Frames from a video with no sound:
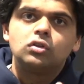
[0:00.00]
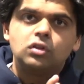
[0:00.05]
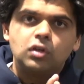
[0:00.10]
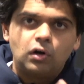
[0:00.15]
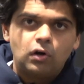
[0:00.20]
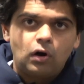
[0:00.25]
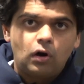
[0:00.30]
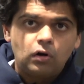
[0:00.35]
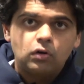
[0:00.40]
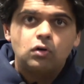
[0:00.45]

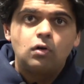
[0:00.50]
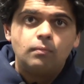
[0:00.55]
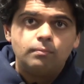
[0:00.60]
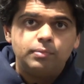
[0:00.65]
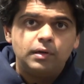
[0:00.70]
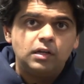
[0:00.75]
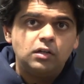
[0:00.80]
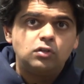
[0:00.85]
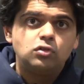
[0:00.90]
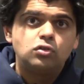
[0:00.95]
there are
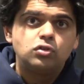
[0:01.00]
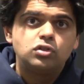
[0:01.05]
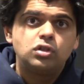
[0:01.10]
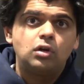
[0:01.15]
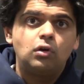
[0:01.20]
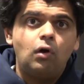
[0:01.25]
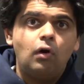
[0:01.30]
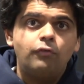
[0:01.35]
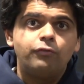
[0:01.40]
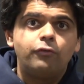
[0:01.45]
competitors
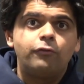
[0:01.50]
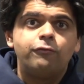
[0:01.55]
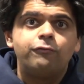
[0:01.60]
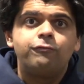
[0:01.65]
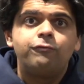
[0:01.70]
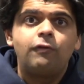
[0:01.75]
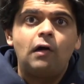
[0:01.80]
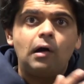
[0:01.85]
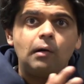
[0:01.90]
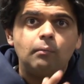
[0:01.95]
that offer
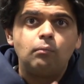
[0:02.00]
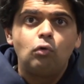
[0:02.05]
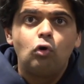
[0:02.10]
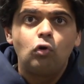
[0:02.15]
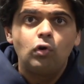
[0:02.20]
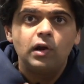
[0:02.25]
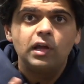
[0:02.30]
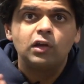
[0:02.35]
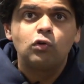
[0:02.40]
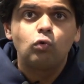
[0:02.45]
far
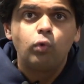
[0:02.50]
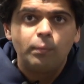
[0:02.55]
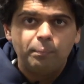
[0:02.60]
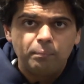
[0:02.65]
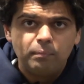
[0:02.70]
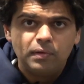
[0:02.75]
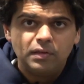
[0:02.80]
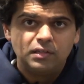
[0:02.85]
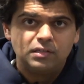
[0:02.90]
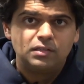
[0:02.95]
more
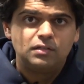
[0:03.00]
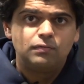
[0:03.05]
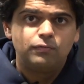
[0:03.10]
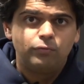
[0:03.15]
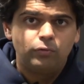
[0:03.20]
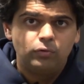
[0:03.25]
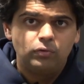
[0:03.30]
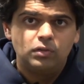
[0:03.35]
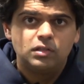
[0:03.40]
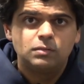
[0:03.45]
equipment
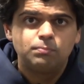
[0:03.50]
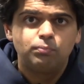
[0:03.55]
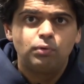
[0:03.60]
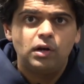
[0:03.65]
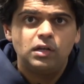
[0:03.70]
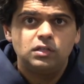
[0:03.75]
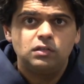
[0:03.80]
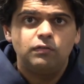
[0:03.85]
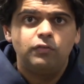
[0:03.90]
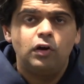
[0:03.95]
for this
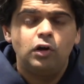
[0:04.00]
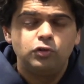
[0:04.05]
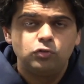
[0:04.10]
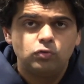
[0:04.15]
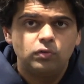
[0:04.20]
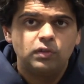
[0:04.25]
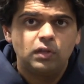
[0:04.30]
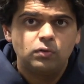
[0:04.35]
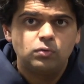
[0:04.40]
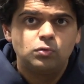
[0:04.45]
price of
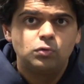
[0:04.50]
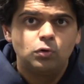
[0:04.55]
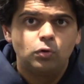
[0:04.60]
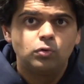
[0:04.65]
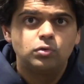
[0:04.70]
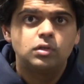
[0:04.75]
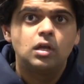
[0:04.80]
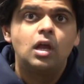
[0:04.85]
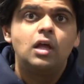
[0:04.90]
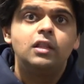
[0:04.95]
100,000
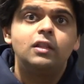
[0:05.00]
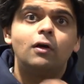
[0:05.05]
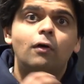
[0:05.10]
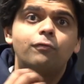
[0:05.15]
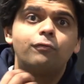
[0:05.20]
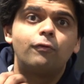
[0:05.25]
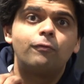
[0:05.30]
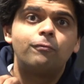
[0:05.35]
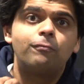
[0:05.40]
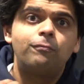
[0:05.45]
euros. They
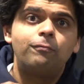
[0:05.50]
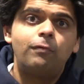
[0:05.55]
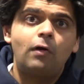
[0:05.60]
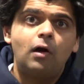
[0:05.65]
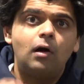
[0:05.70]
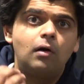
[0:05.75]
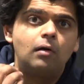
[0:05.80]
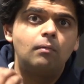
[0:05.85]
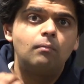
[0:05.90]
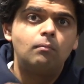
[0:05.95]
offer
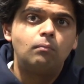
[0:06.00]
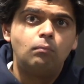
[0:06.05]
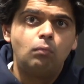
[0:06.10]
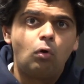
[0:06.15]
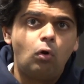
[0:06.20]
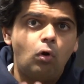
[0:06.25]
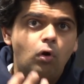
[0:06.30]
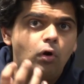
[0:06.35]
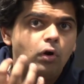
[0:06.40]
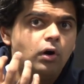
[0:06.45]
far
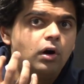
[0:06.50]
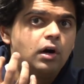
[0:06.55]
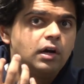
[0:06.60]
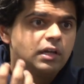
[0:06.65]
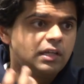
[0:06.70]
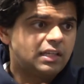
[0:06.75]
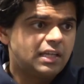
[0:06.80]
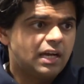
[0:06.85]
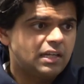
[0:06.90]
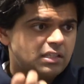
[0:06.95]
more
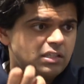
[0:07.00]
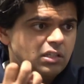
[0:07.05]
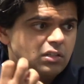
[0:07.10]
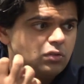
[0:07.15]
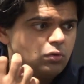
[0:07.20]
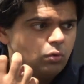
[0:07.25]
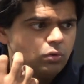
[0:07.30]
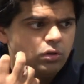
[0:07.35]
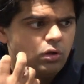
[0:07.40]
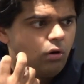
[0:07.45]

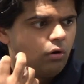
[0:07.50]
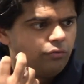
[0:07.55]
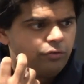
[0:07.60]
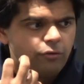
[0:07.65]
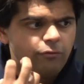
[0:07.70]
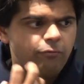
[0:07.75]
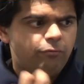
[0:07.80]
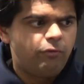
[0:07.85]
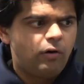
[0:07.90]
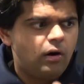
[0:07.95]
gadgets, or they
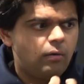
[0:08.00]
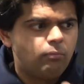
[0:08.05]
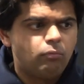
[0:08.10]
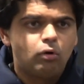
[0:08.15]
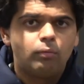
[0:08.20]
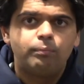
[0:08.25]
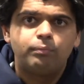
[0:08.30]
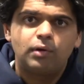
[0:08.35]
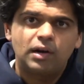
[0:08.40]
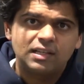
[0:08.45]
offer far
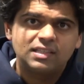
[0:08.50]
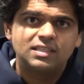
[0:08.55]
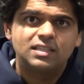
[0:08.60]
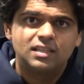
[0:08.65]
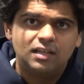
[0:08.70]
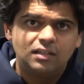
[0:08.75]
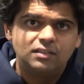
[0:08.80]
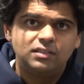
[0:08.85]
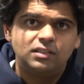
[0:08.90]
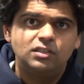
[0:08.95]
more
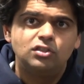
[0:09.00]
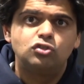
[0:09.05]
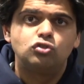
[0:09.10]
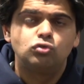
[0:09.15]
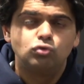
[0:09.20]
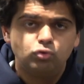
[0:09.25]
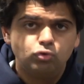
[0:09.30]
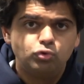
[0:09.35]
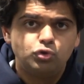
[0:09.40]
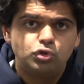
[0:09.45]
practicality
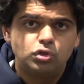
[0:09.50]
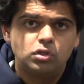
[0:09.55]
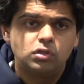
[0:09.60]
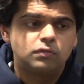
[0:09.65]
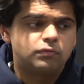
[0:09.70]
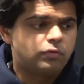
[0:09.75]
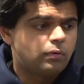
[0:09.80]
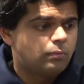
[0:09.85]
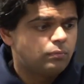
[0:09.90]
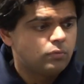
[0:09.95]

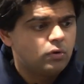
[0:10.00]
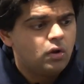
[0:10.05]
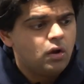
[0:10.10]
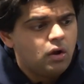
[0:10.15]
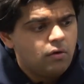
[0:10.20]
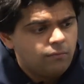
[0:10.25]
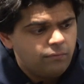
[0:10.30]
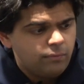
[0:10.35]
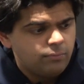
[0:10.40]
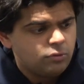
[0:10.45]
solutions from
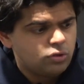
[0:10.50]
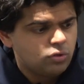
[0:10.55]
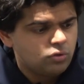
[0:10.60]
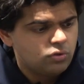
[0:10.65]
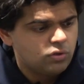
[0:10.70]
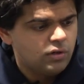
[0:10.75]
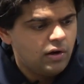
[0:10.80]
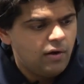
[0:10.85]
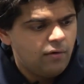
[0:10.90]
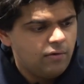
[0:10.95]

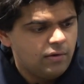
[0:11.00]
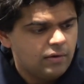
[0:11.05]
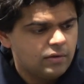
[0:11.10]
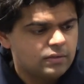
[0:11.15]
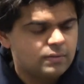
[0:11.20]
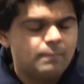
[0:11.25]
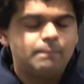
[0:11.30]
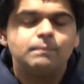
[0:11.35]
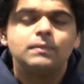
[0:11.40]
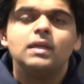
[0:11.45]
certain
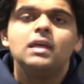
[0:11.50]
areas.